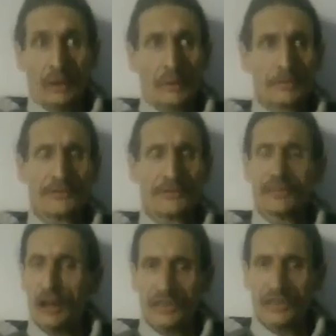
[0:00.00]
We put
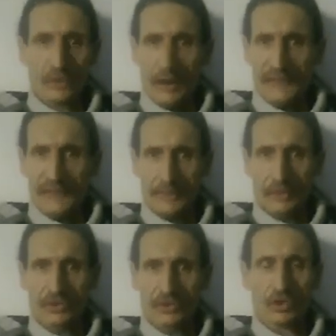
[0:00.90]
flyers through
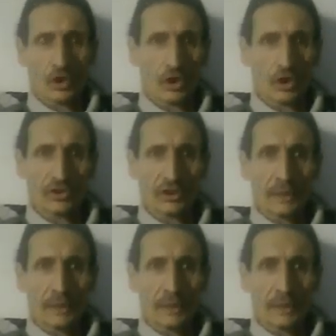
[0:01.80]
everyone's doors.